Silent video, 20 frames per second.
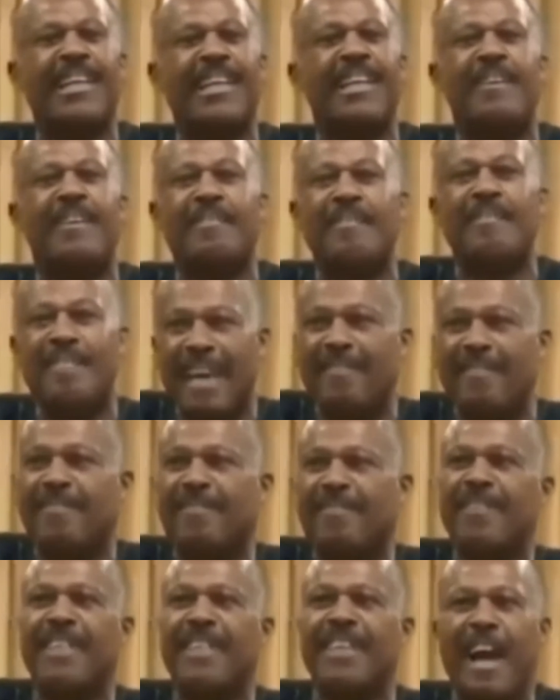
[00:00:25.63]
they have
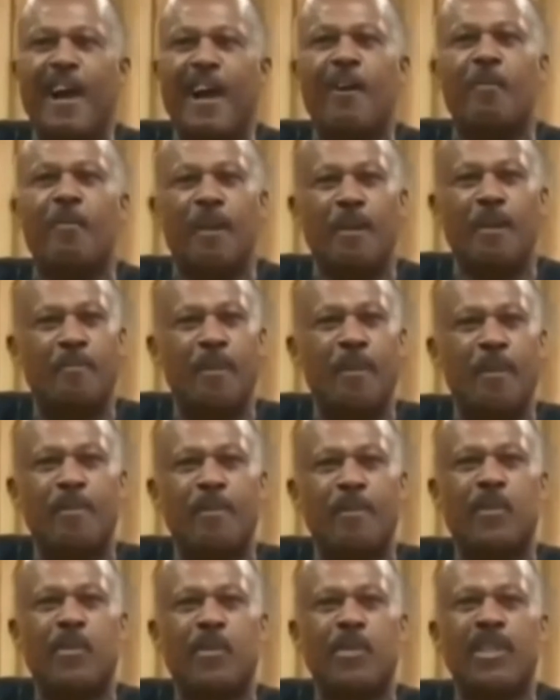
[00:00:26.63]
left the Caribbean
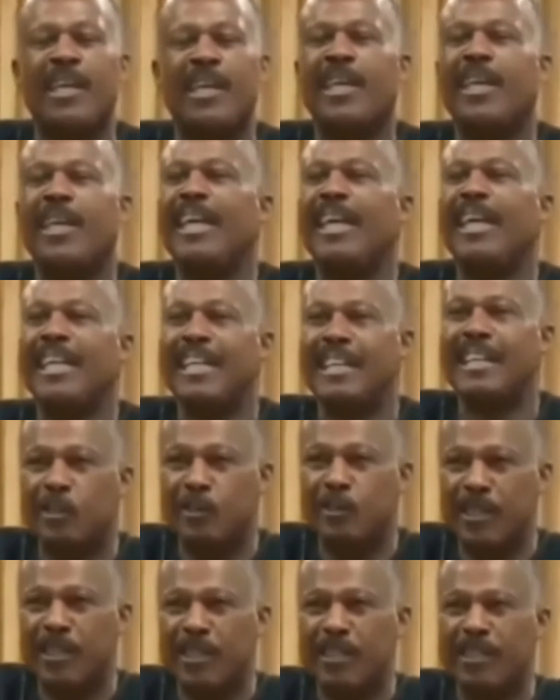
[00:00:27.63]
peoples
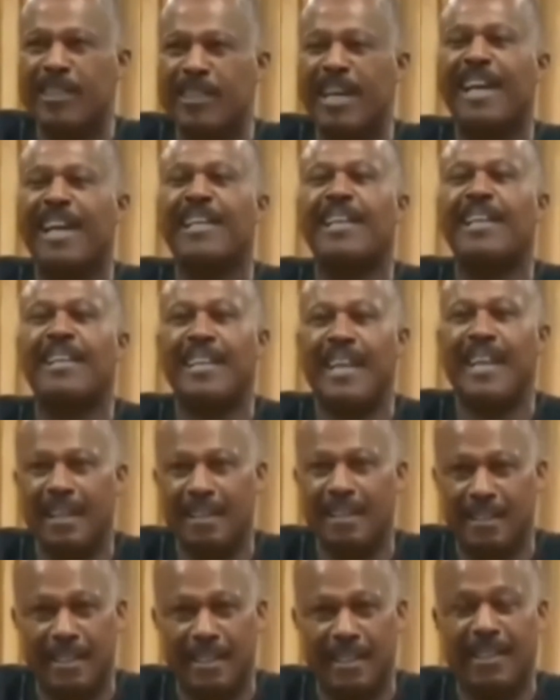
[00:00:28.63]
illiterate and
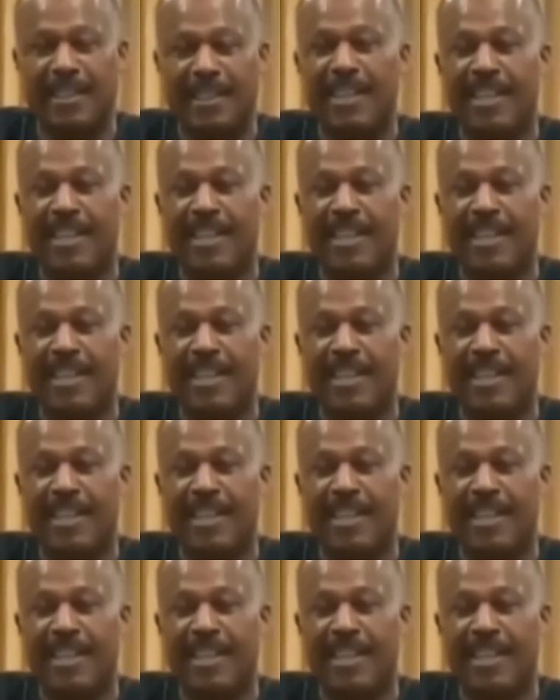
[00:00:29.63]
unhealthy.